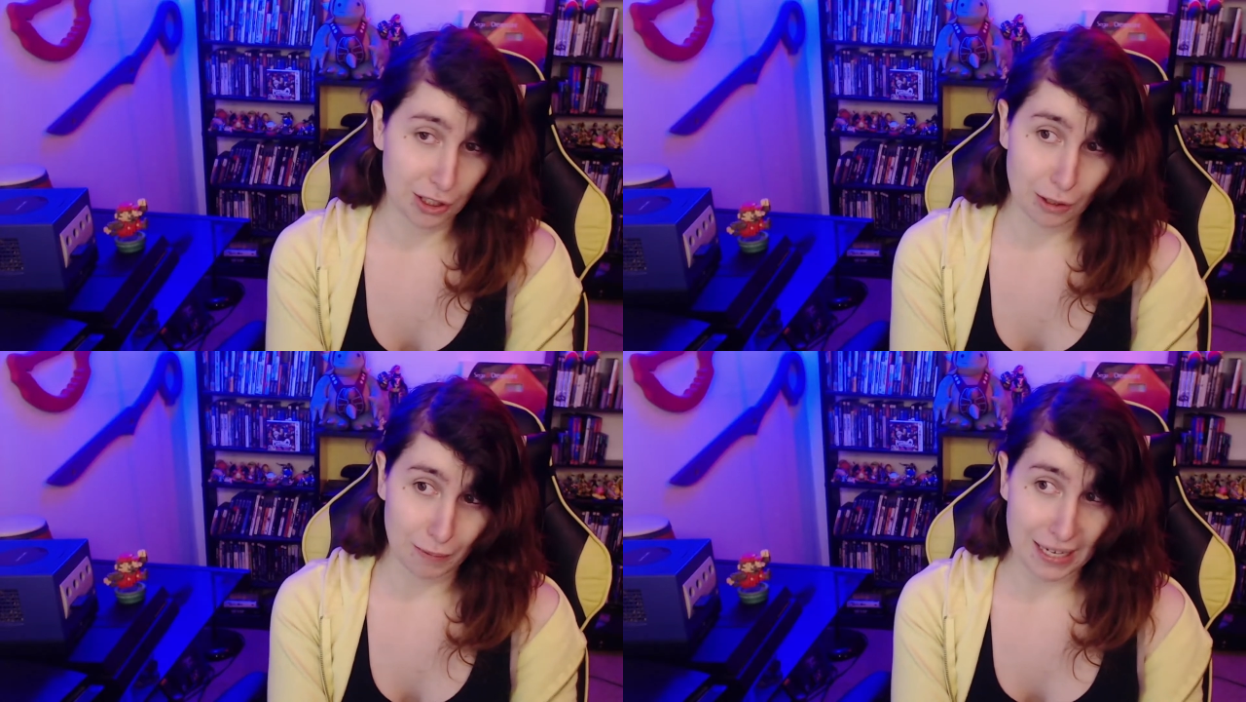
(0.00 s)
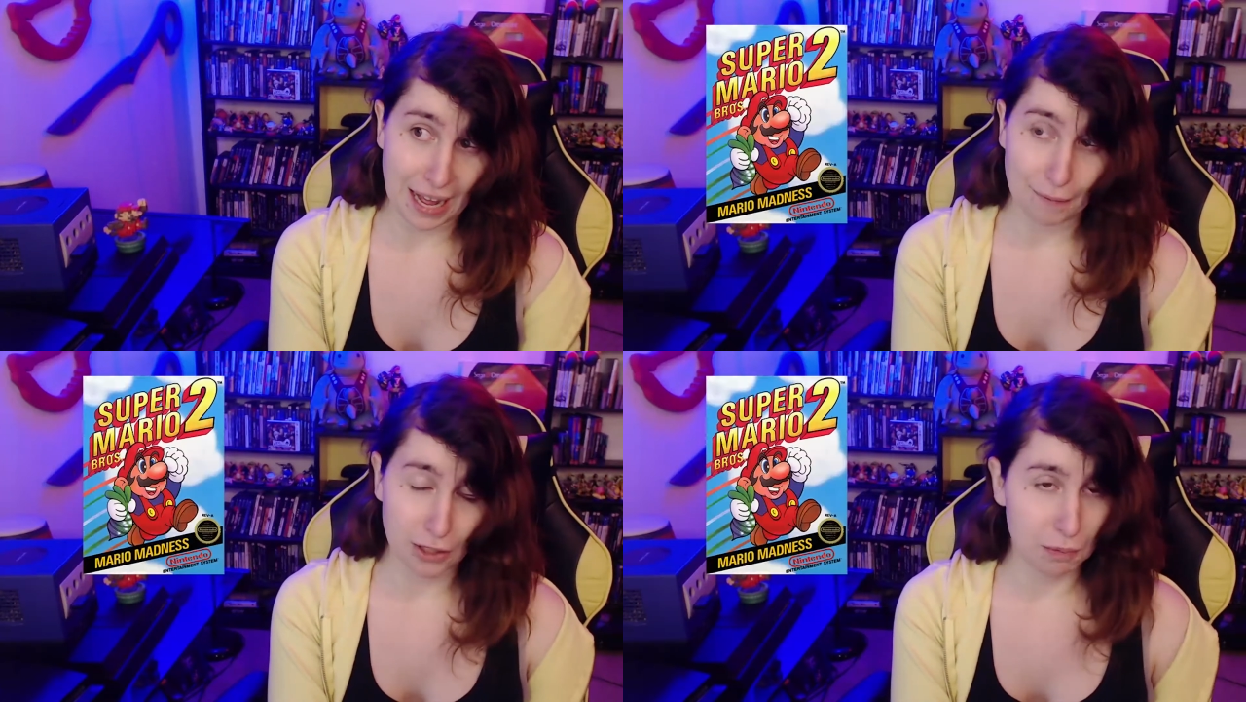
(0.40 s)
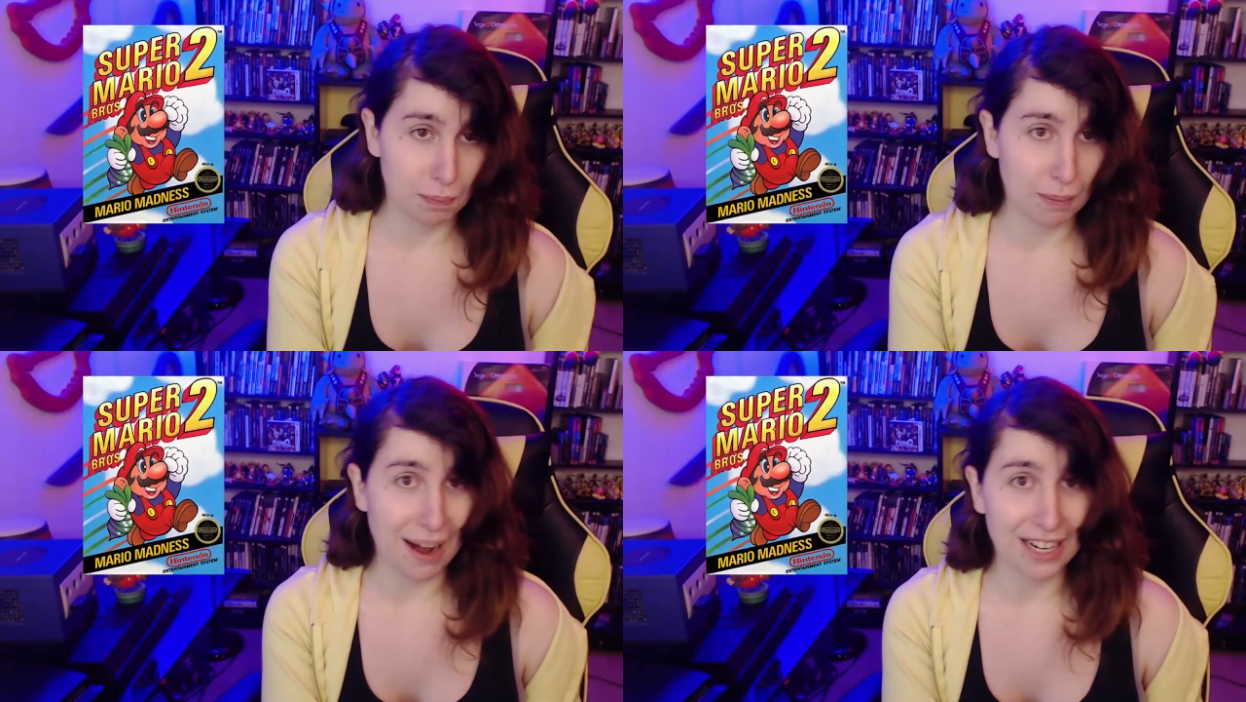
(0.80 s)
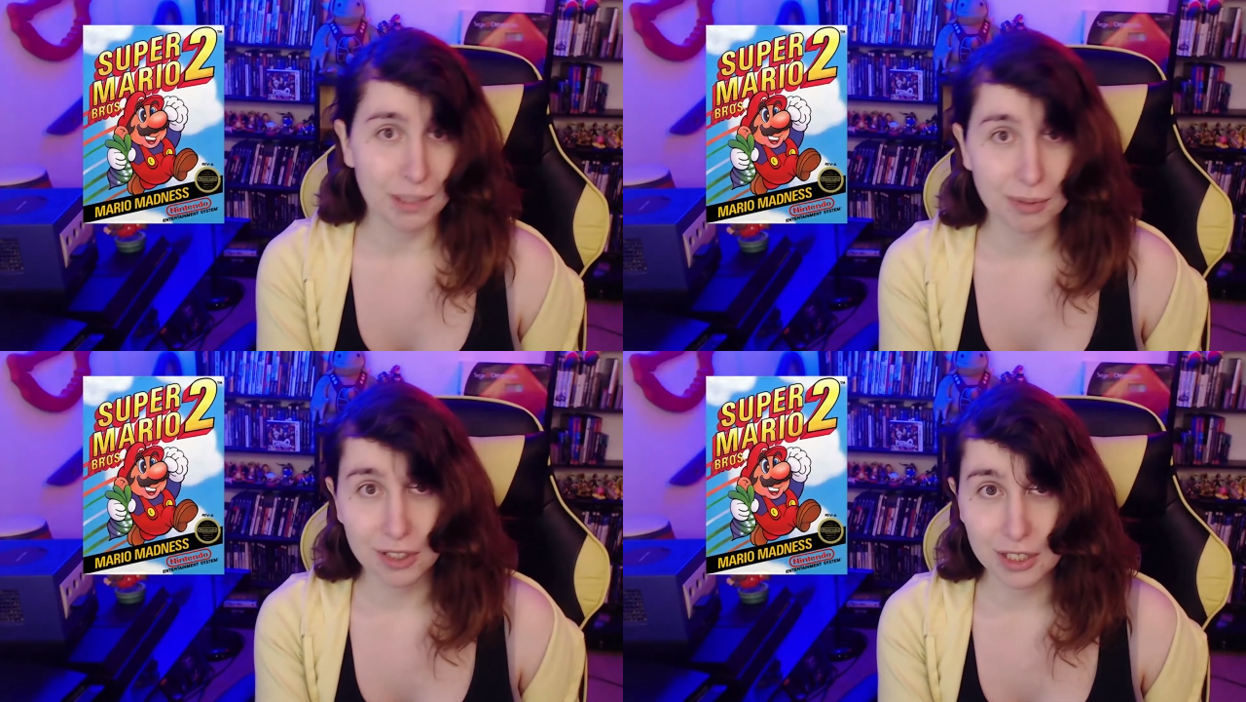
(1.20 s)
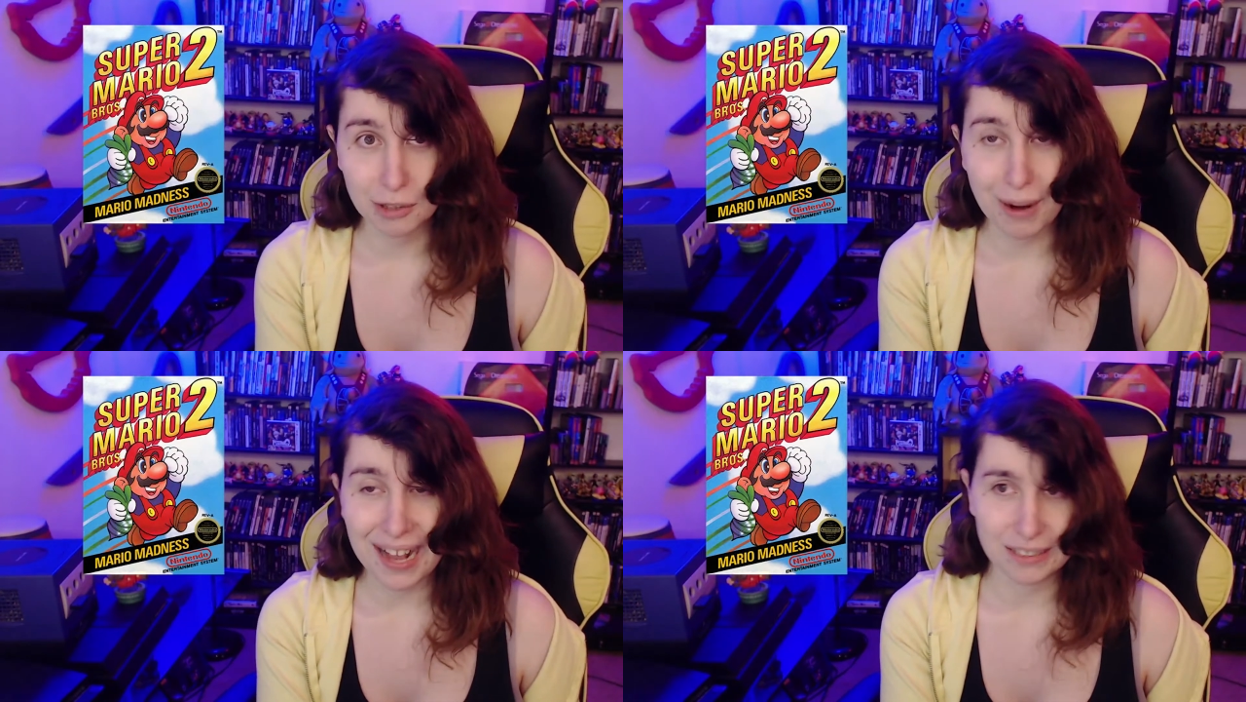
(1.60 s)
2. We got Super Mario Bros.
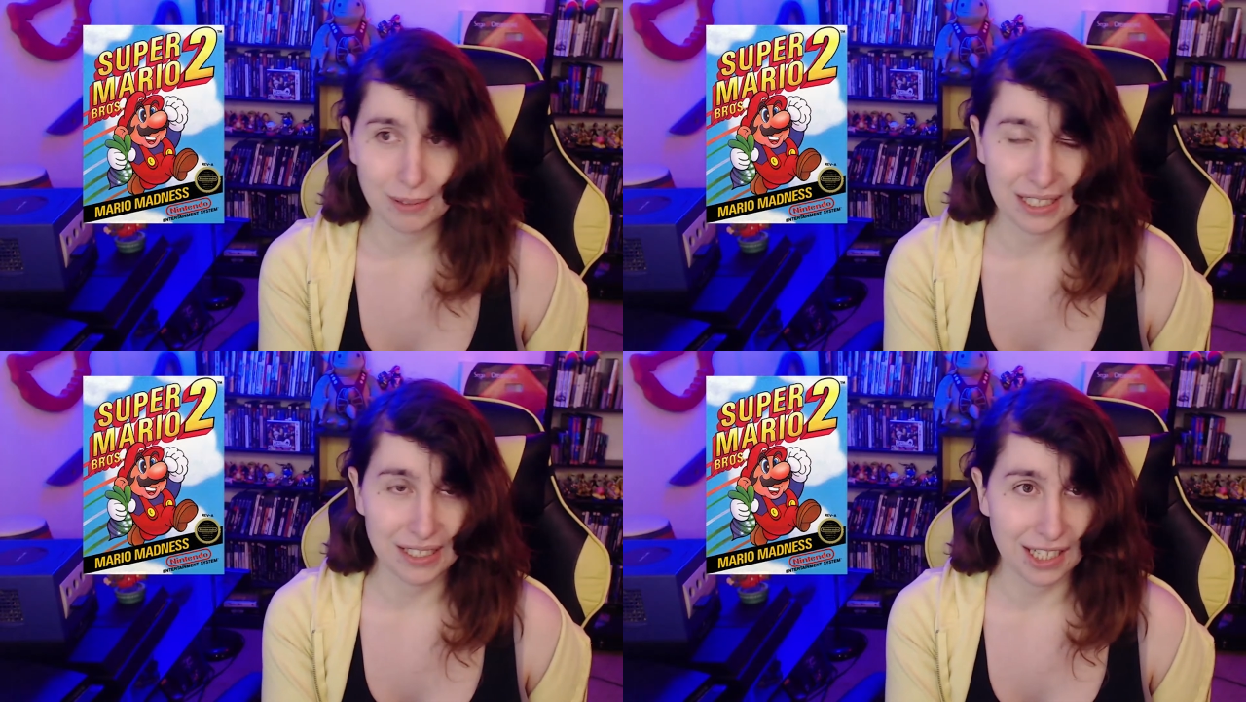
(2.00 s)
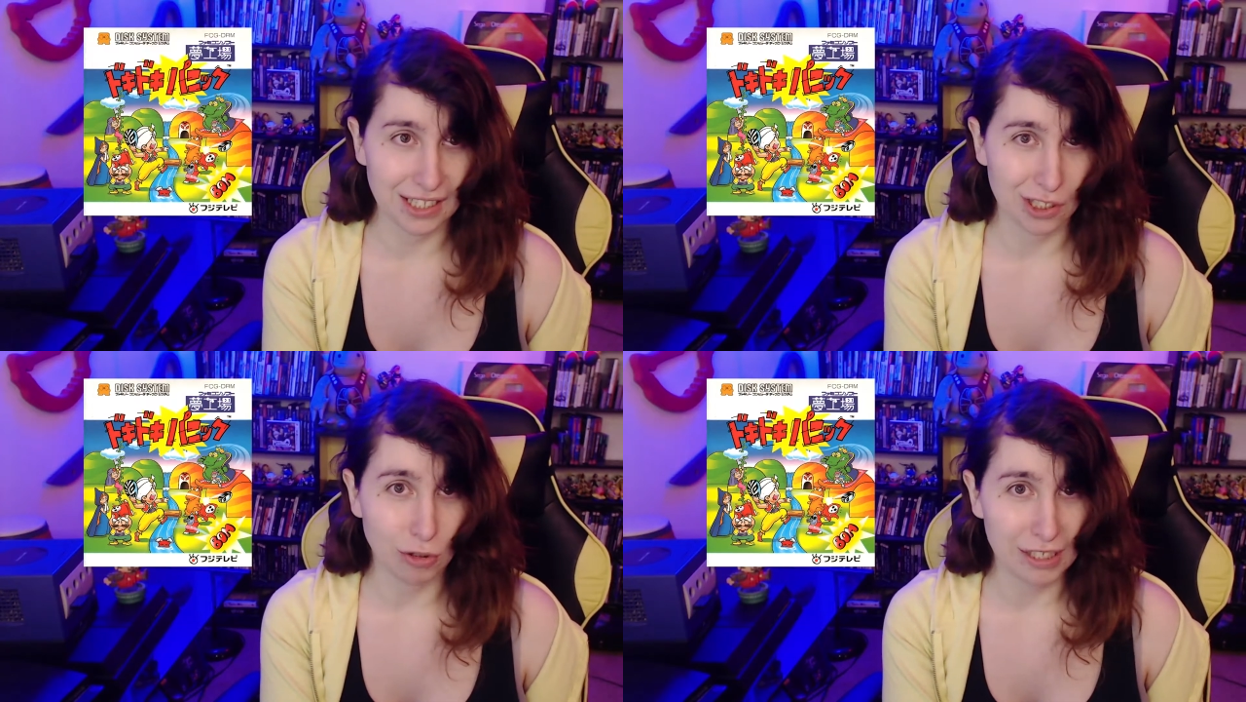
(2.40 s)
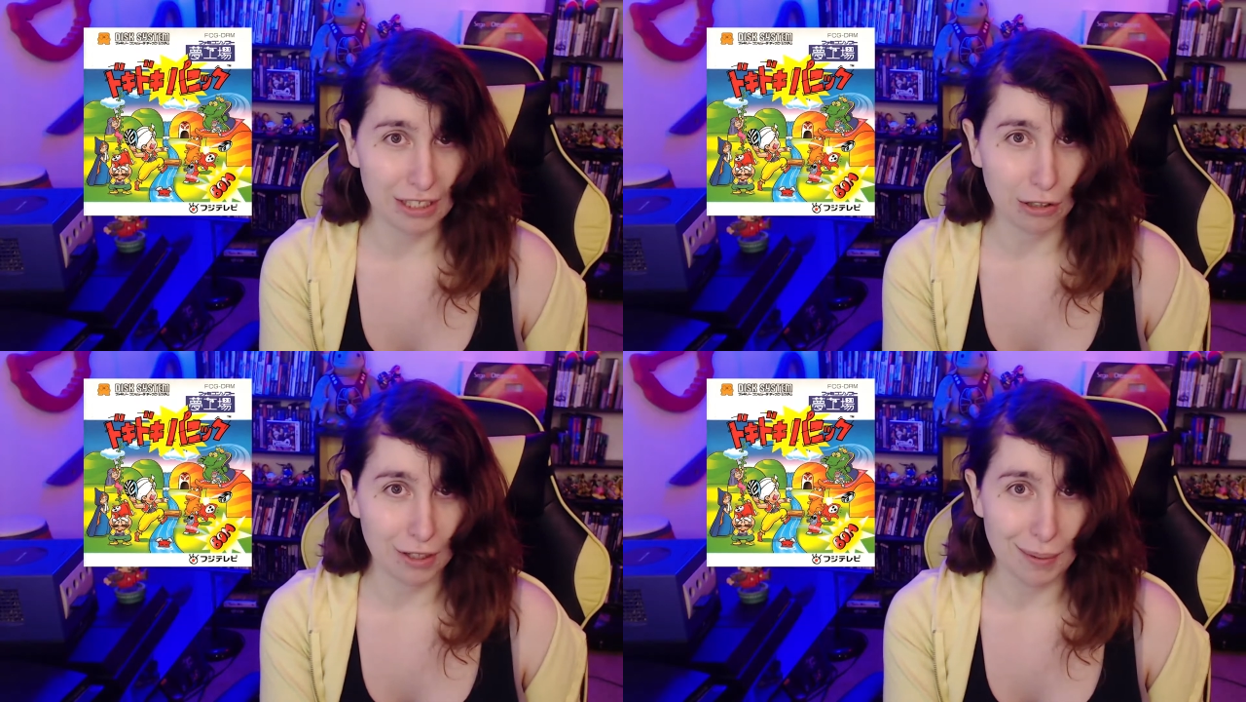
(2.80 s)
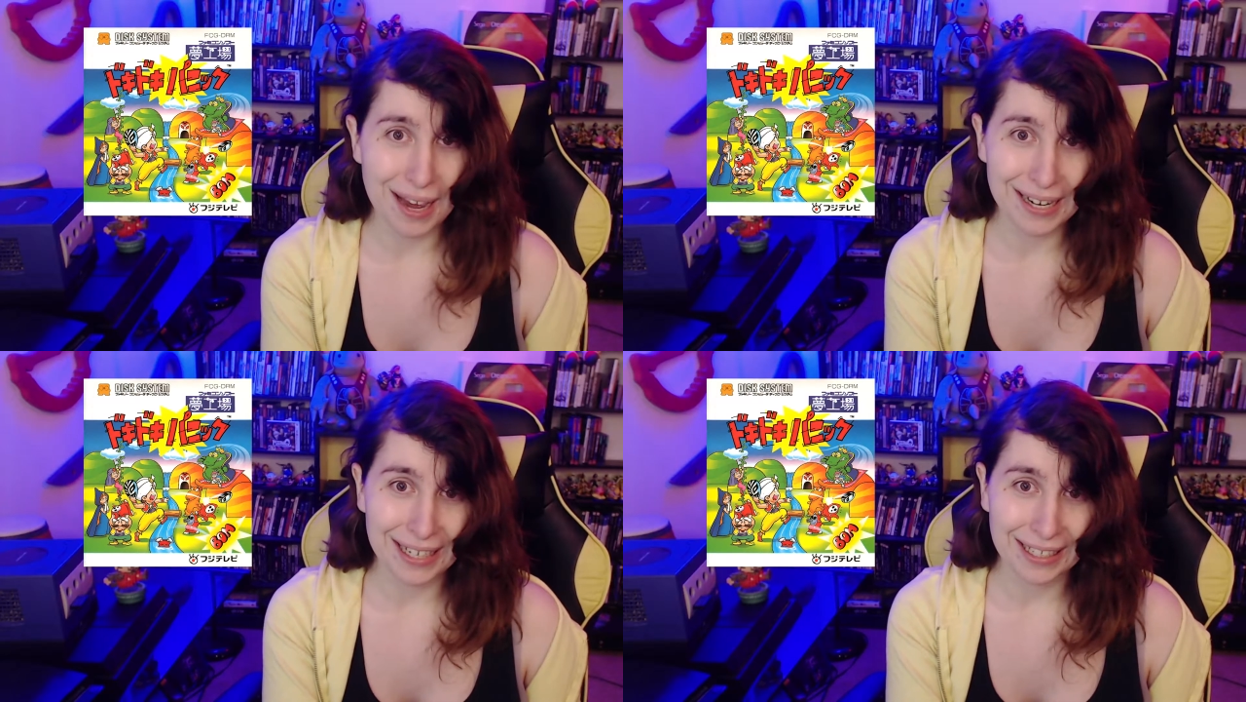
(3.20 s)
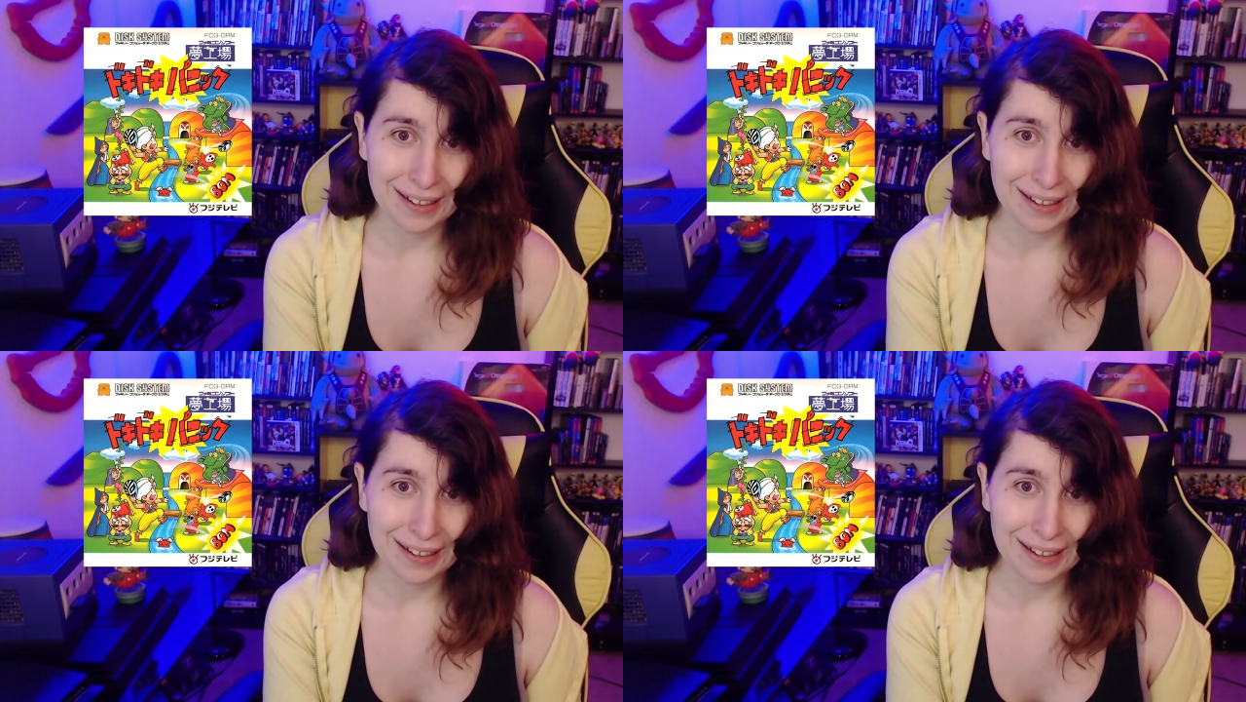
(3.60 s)
US, which is just Doki Doki Panic.